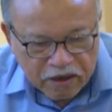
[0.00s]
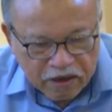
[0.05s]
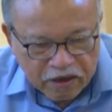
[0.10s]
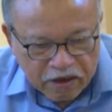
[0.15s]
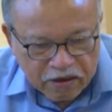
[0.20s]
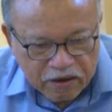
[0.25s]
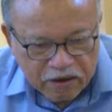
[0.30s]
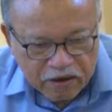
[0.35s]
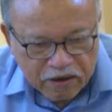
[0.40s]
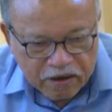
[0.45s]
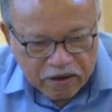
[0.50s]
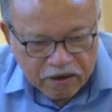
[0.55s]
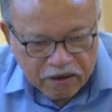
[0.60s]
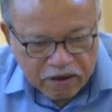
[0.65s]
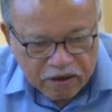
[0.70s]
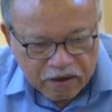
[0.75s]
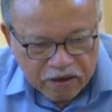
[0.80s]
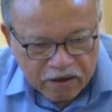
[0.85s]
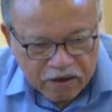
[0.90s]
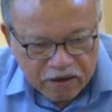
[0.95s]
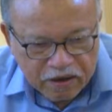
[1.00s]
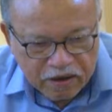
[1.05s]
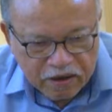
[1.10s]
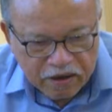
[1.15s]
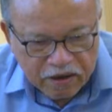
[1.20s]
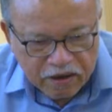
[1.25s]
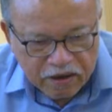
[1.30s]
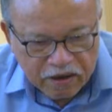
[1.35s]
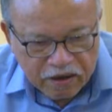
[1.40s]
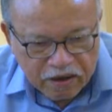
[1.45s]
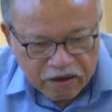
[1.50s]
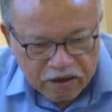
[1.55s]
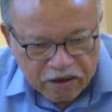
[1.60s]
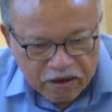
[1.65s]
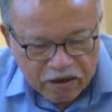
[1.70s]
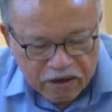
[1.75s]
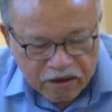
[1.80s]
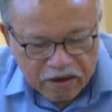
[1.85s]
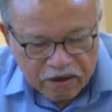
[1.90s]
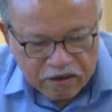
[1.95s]
uh,
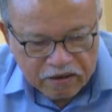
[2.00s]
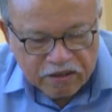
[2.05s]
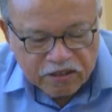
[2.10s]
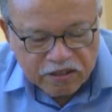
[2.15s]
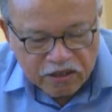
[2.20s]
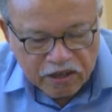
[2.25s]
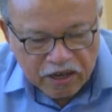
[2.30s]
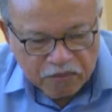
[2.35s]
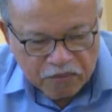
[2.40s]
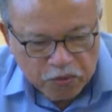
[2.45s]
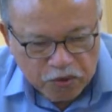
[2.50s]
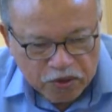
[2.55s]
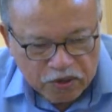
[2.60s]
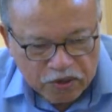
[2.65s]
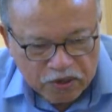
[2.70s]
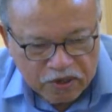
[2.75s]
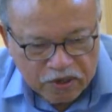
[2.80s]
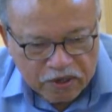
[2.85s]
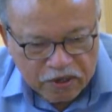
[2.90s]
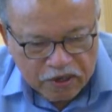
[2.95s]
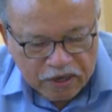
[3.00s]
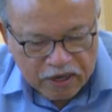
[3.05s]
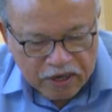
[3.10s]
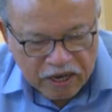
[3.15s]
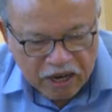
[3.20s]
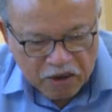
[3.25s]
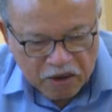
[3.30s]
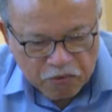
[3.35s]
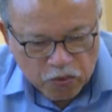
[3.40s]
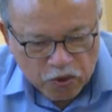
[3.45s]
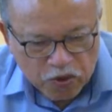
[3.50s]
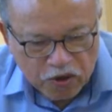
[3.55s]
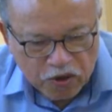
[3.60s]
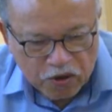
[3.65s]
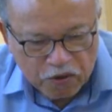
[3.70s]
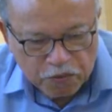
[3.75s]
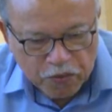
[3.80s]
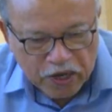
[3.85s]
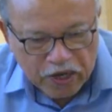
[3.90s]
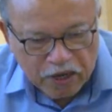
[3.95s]
a reasonable number
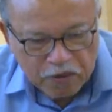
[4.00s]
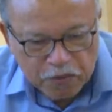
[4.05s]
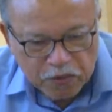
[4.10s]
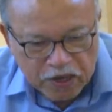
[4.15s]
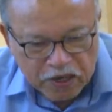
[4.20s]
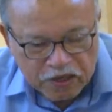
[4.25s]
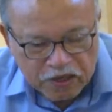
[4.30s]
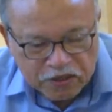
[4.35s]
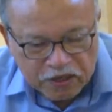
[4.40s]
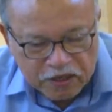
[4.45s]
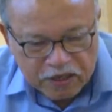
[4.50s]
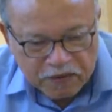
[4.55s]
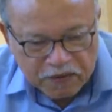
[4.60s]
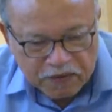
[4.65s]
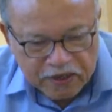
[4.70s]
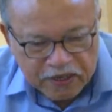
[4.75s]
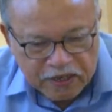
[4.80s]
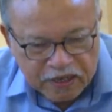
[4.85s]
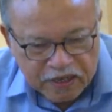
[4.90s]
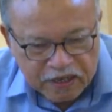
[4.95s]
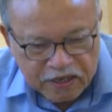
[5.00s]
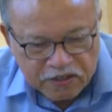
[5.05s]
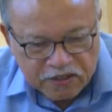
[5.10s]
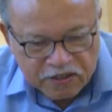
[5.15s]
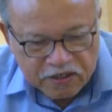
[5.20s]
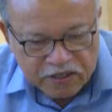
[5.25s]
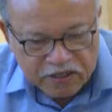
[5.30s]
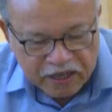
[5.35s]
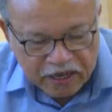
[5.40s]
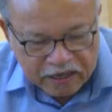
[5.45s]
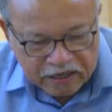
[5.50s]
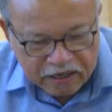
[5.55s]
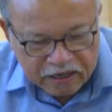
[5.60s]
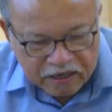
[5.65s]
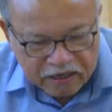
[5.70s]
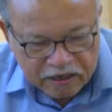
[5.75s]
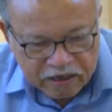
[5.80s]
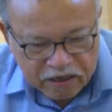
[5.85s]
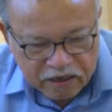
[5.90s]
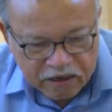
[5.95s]
of Malay manuscript in ISTAC
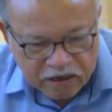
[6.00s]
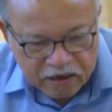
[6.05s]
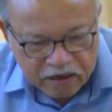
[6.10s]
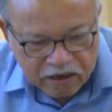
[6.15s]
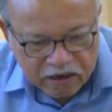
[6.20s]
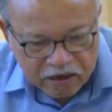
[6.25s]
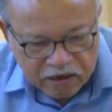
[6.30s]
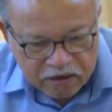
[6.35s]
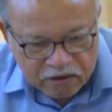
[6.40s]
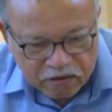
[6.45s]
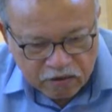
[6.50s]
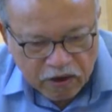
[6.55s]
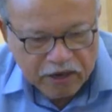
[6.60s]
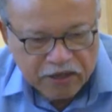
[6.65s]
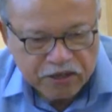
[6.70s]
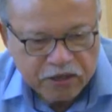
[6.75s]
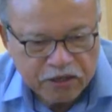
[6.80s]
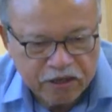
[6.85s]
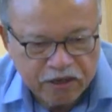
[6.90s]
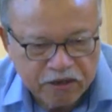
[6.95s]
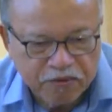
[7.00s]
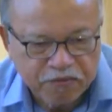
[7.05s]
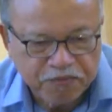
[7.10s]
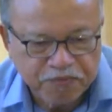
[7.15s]
collection.